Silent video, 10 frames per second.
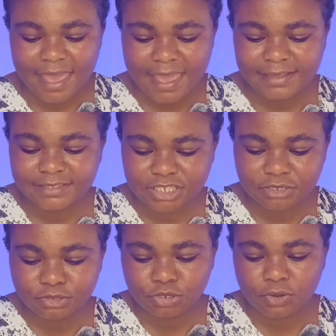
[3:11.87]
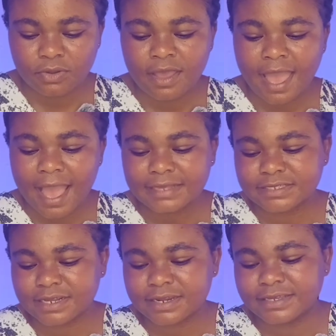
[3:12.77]
and TikTok at
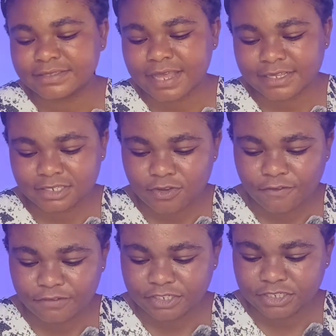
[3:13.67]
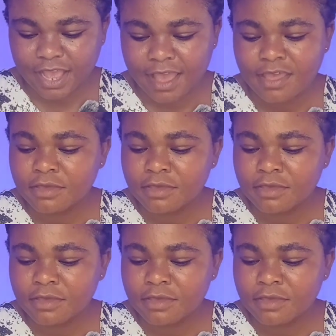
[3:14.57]
Kling-official.